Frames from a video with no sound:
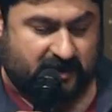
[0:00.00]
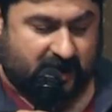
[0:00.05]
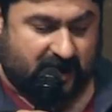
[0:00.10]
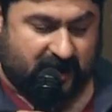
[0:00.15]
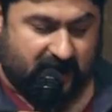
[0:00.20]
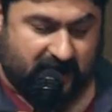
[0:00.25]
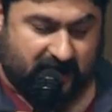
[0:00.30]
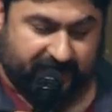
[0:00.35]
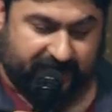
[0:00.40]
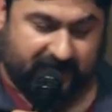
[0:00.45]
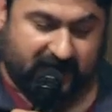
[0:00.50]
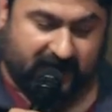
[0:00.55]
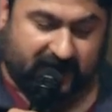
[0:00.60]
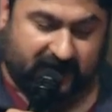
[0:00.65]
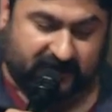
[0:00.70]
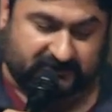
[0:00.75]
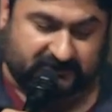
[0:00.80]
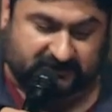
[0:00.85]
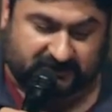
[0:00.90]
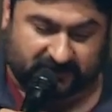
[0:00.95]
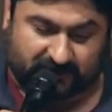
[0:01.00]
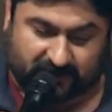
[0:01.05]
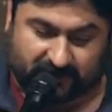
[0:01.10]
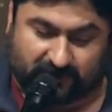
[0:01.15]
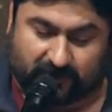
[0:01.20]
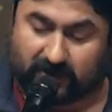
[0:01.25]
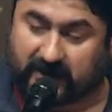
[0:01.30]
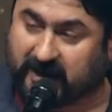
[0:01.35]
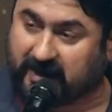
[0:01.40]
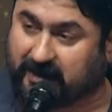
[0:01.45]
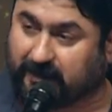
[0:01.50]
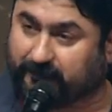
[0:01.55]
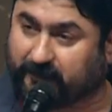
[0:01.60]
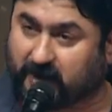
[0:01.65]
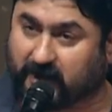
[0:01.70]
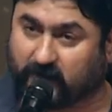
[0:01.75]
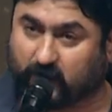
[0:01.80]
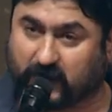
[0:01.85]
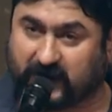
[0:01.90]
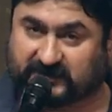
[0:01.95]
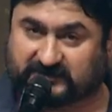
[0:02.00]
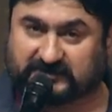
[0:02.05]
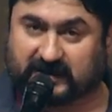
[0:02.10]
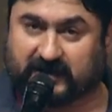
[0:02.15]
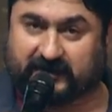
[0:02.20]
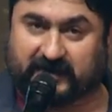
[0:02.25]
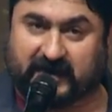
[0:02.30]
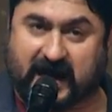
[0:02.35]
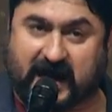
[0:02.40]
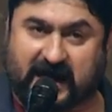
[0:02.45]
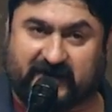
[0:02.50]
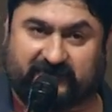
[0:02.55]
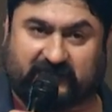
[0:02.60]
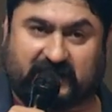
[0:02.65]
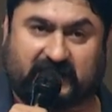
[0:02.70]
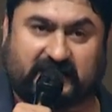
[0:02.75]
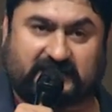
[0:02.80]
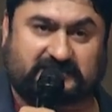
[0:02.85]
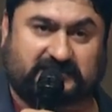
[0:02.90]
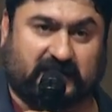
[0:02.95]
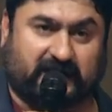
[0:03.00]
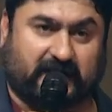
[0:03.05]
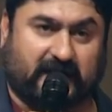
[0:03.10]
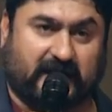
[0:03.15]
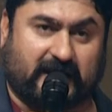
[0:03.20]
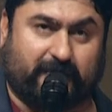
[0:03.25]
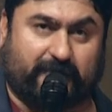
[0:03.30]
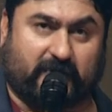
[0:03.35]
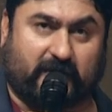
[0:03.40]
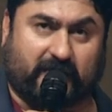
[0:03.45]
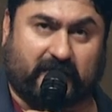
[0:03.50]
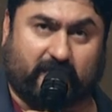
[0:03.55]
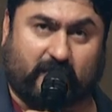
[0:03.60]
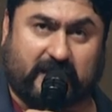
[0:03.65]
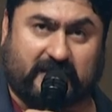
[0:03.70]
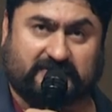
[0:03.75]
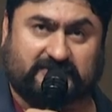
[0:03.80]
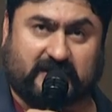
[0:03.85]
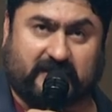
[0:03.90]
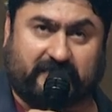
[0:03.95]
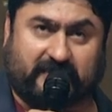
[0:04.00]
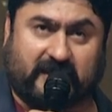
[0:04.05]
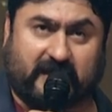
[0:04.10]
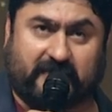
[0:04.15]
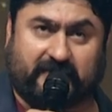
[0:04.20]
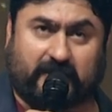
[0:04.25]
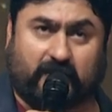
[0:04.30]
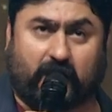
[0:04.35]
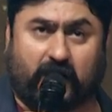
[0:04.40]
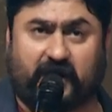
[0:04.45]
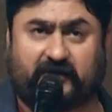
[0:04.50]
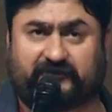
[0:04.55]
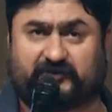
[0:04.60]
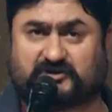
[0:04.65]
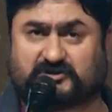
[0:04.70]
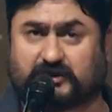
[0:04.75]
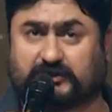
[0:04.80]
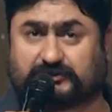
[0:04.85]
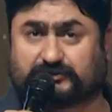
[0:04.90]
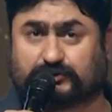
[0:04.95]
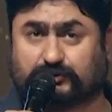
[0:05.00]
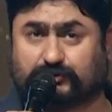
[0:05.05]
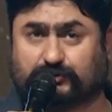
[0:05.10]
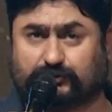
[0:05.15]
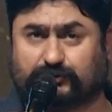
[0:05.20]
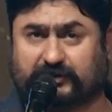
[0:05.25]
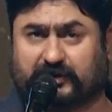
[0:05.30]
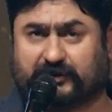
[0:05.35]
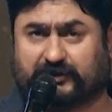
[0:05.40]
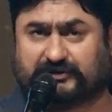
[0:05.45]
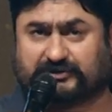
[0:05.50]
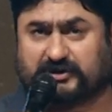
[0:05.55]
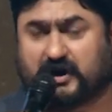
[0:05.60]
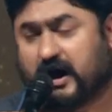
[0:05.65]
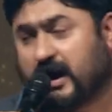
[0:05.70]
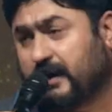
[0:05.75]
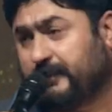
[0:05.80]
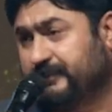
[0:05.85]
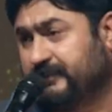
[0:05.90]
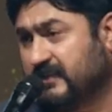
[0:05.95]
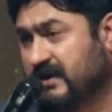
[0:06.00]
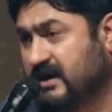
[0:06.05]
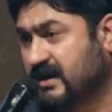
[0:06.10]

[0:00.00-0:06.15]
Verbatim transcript: uh, that you know help on one side the Afghans and help on one side the other officials to do their job.